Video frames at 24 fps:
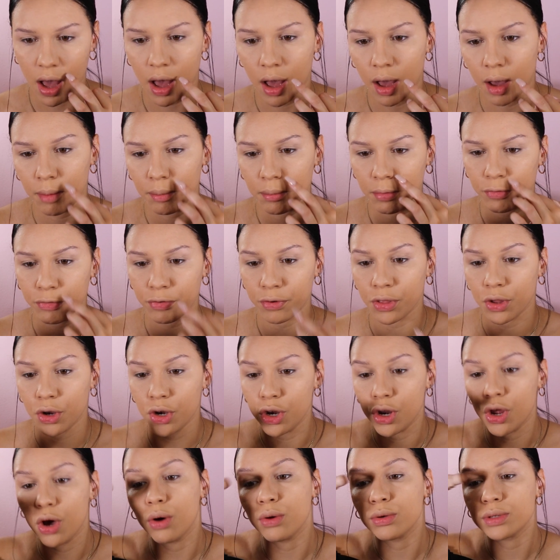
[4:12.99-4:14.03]
But for the
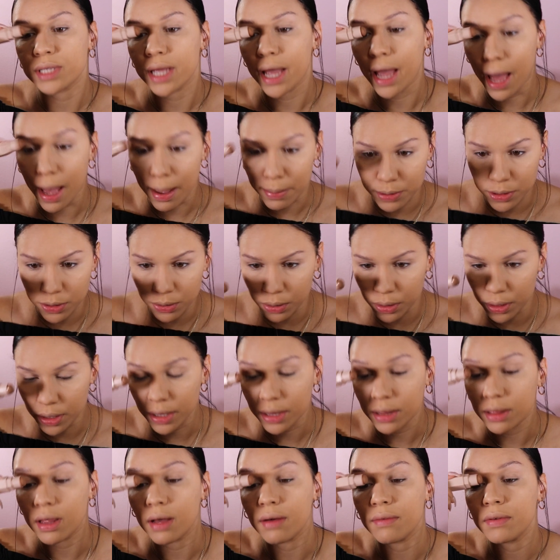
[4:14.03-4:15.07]
nose, I
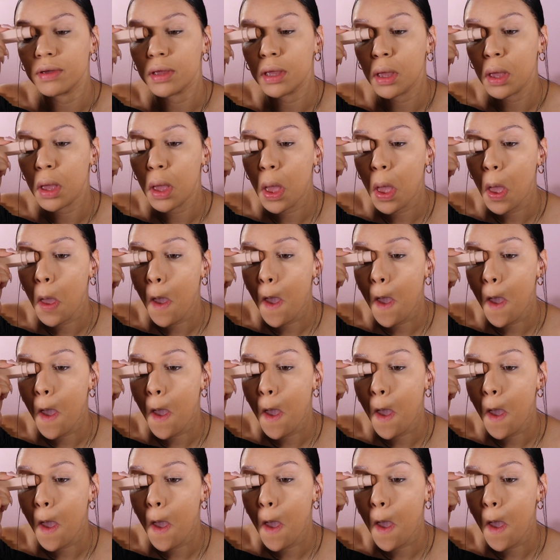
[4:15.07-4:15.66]
absolutely love it.